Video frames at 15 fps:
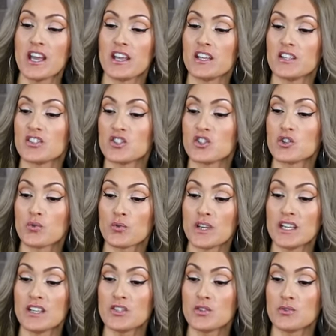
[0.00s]
It's
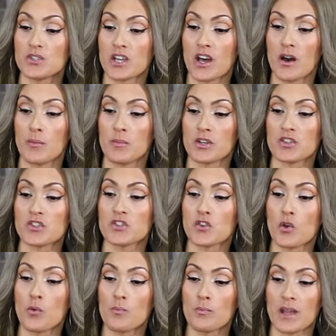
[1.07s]
Tree to Tub
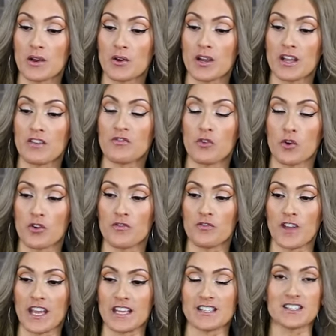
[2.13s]
Soapberry for
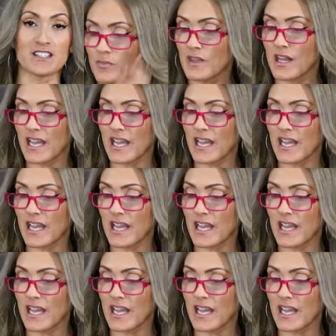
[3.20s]
Face.